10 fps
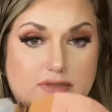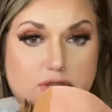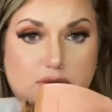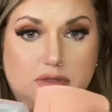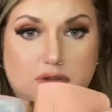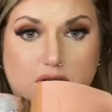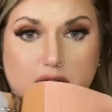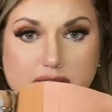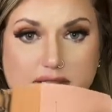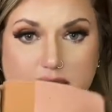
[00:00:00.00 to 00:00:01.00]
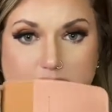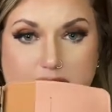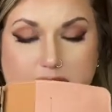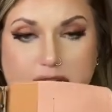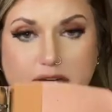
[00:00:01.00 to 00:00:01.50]
2 little card slots
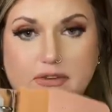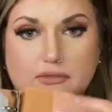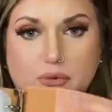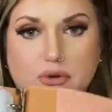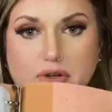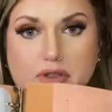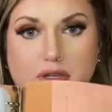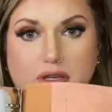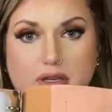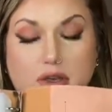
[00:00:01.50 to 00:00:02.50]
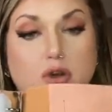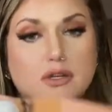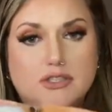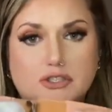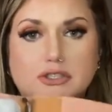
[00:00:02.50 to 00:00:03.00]
in here for the
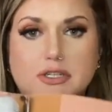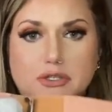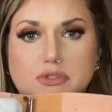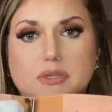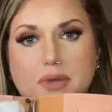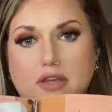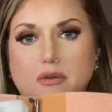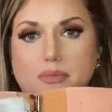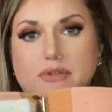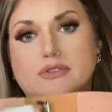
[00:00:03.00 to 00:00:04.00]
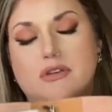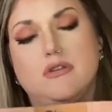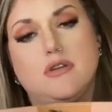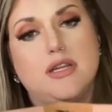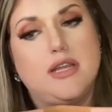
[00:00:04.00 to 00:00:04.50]
cards that you're going to use to pay your bills
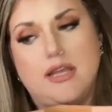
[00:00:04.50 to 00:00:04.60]
on.